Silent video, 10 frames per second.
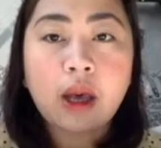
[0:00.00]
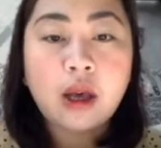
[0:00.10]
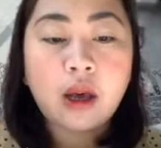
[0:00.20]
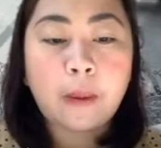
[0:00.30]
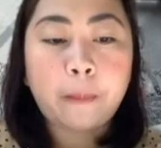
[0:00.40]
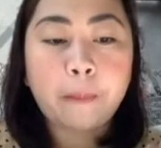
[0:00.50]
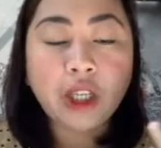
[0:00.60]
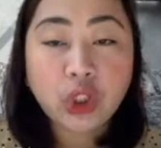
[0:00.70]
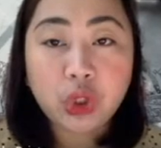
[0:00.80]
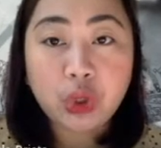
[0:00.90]

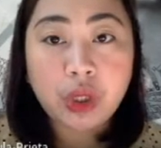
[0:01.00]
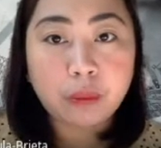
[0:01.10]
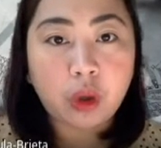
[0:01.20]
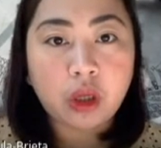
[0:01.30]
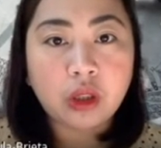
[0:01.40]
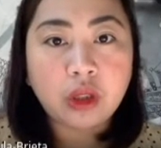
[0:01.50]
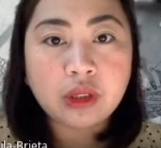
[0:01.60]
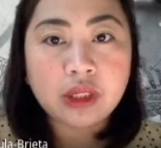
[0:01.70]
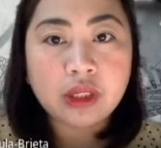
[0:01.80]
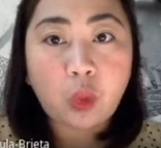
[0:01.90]
measurable
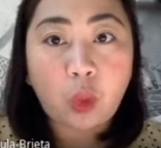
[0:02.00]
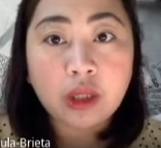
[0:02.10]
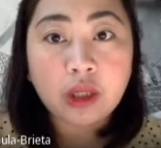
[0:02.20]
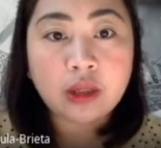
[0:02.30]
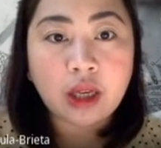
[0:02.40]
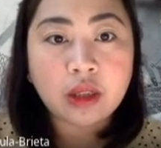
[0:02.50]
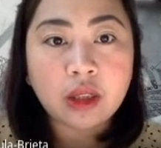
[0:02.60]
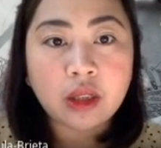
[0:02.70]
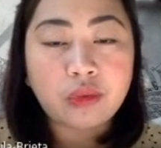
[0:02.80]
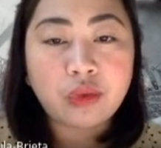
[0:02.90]
using
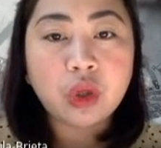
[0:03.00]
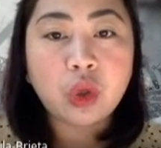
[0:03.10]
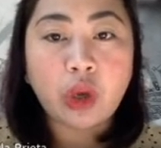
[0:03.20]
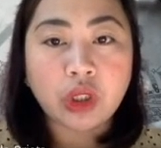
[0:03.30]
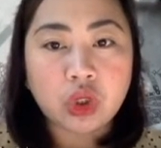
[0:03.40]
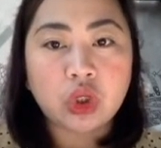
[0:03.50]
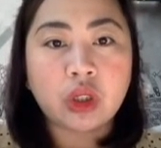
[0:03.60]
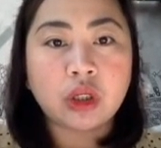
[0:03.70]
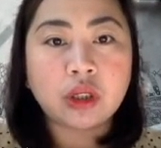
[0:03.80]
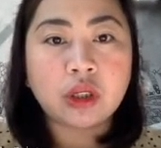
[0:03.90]
qualitative
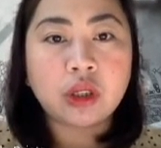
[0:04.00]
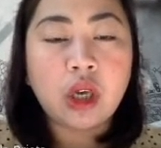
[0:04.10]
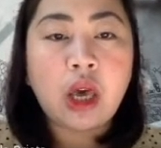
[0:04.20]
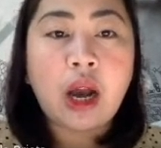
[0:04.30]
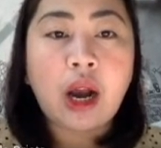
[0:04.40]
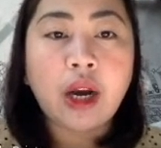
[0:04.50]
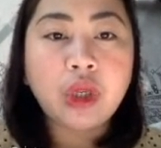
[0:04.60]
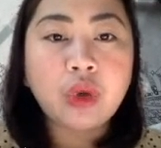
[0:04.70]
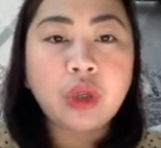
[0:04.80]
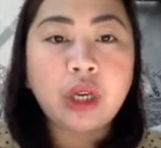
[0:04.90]
questions. Are
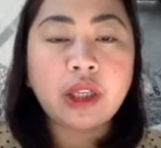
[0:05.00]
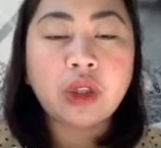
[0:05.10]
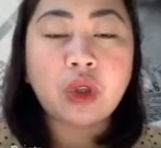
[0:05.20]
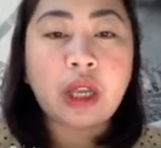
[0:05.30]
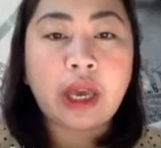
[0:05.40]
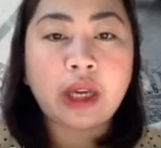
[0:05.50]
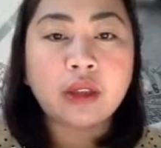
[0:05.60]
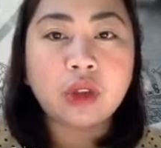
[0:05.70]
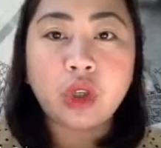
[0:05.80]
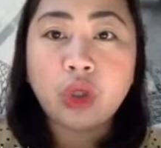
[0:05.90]
you gonna collect?
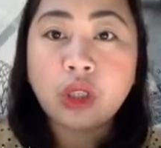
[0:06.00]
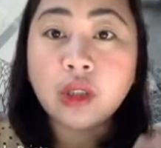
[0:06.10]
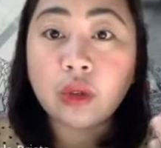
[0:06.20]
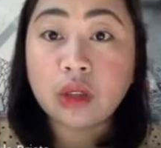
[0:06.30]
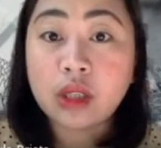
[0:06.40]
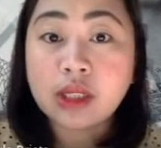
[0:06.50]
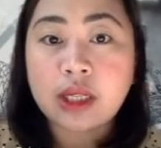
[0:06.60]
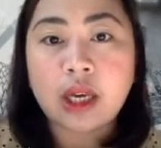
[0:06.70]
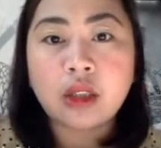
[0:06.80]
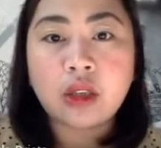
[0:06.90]
You need to
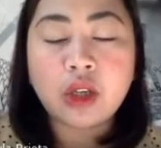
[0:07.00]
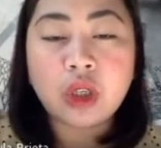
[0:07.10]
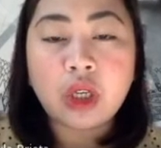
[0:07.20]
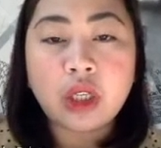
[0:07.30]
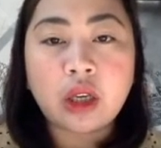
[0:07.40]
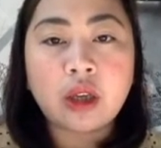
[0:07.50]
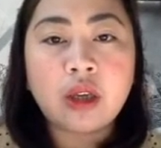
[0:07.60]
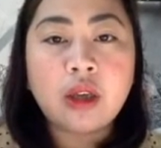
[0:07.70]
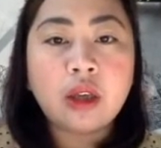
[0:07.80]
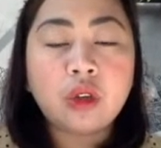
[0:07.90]
decide. Are you gonna
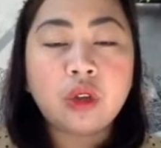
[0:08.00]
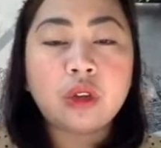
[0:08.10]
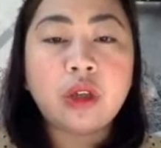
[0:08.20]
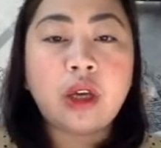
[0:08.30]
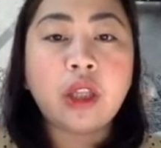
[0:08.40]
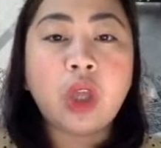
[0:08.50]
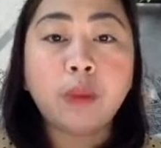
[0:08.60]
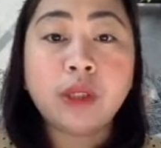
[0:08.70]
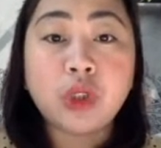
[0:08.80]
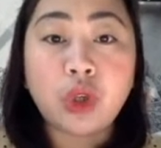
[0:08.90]

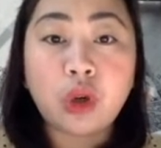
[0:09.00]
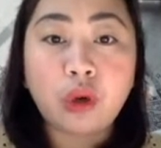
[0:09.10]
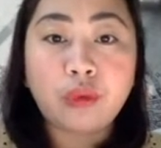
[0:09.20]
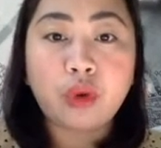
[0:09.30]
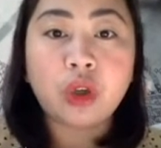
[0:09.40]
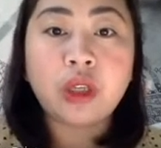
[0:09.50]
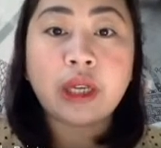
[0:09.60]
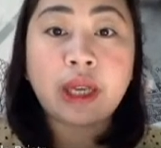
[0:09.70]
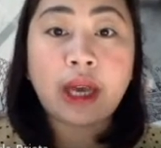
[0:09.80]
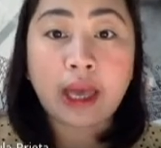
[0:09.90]
observe or
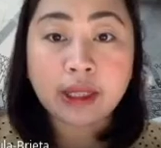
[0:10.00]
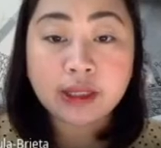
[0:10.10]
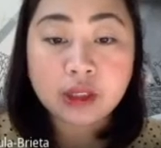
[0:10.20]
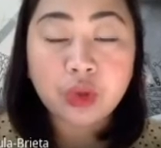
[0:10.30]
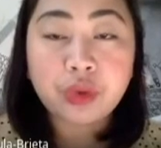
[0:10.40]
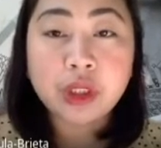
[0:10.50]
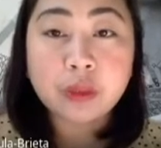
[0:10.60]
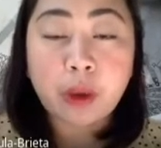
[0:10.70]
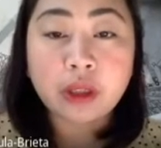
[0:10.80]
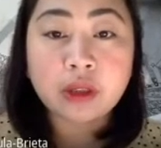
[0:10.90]
gonna ask your
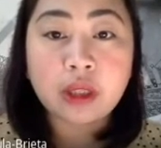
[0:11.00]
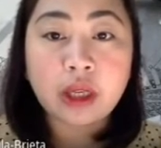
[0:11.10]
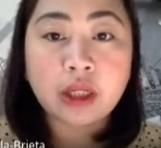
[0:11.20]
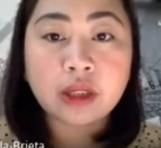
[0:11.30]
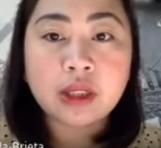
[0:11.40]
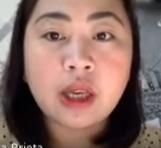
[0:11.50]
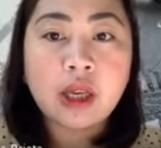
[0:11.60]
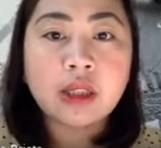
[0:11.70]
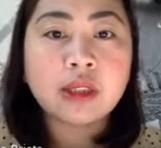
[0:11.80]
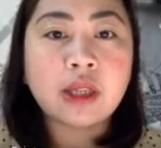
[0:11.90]
respondents
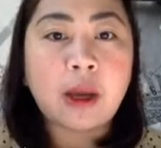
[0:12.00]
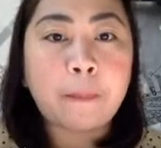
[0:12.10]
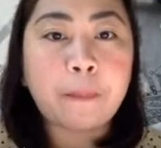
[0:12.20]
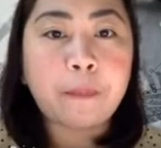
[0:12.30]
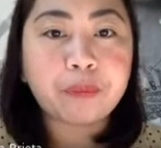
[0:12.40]
some